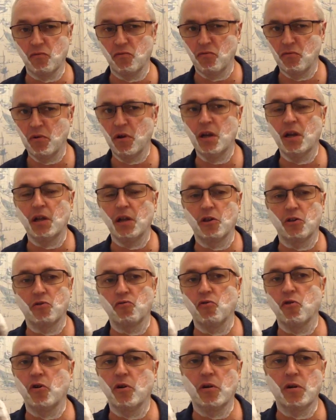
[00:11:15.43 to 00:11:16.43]
Really
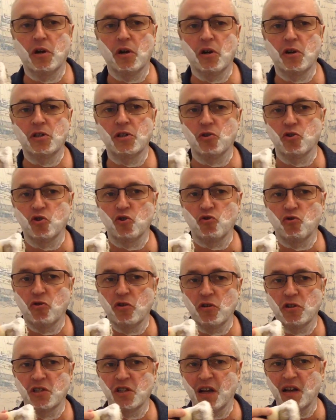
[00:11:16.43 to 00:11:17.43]
strong, nice and
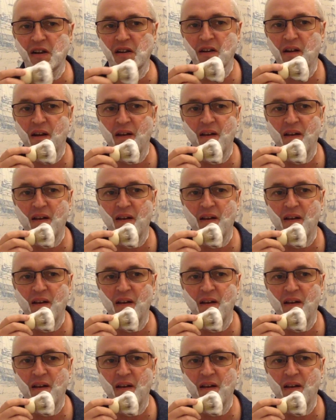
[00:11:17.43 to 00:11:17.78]
strong scent.